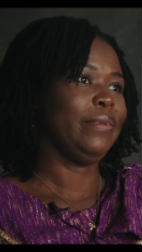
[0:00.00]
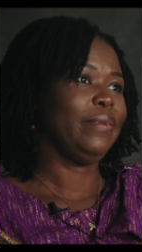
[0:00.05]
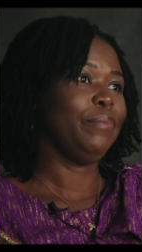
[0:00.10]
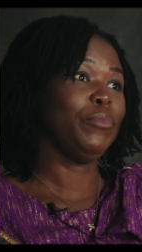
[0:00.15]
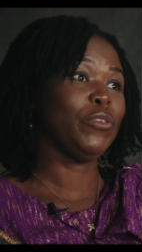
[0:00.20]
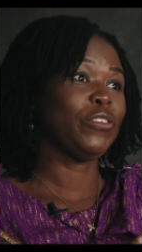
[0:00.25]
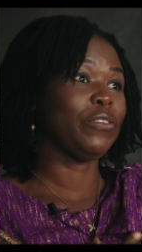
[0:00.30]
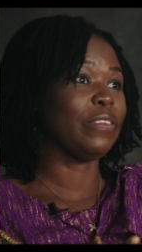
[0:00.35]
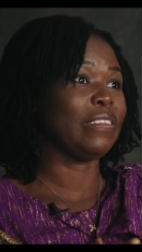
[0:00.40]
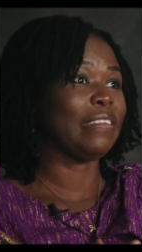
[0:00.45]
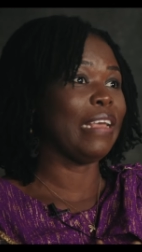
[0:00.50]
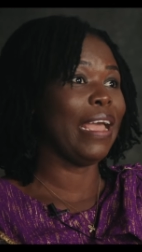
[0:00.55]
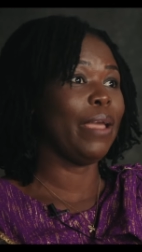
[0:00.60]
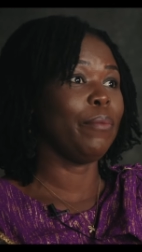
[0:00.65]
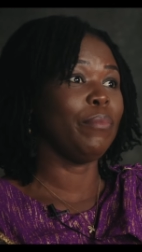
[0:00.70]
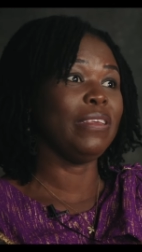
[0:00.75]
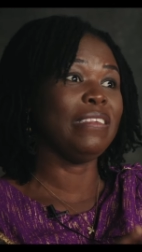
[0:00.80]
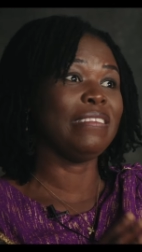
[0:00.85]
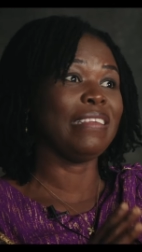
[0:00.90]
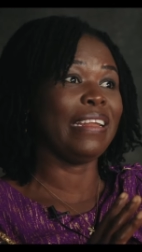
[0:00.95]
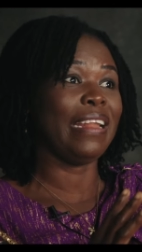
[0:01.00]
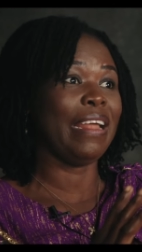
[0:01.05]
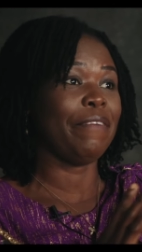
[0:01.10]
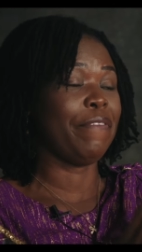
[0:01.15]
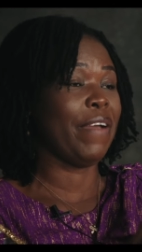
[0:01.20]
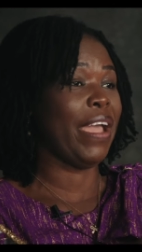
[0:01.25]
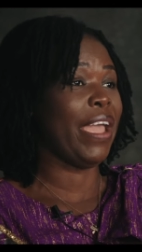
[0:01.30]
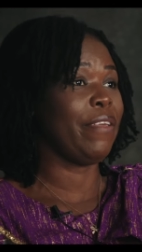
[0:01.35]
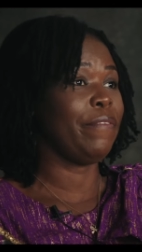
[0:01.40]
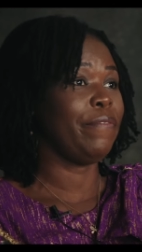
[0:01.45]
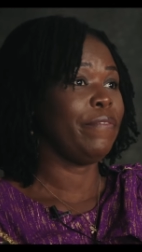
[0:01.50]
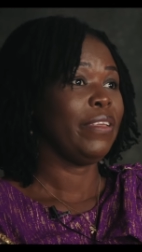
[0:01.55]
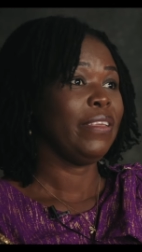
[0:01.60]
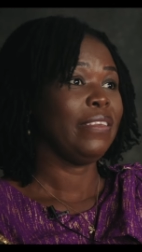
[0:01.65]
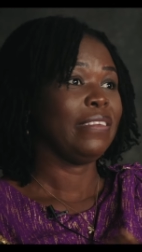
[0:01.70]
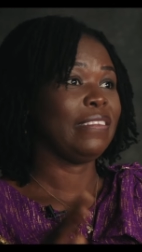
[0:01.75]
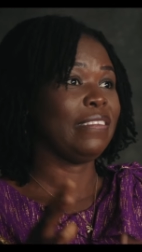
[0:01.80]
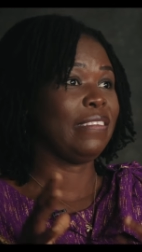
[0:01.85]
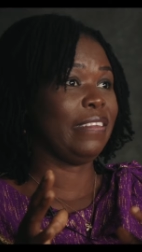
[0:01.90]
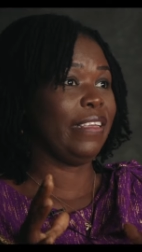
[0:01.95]
Most of the time, it's either five,
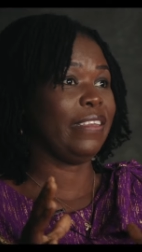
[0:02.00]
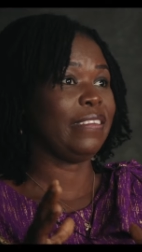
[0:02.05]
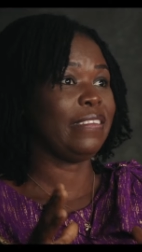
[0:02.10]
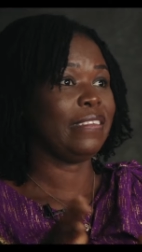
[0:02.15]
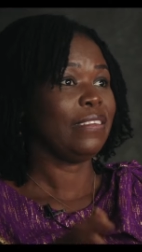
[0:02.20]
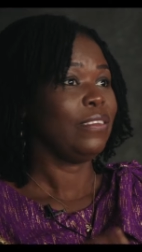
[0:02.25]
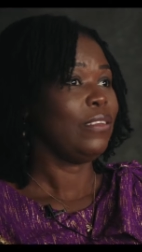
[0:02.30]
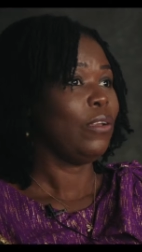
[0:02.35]
six,